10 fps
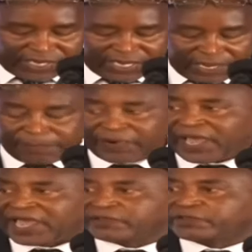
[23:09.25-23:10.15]
he
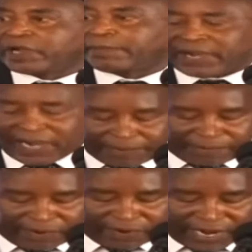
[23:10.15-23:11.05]
applied to
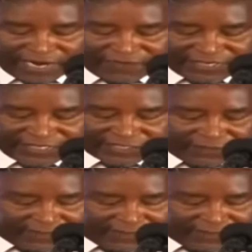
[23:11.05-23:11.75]
Kamagambo Adventist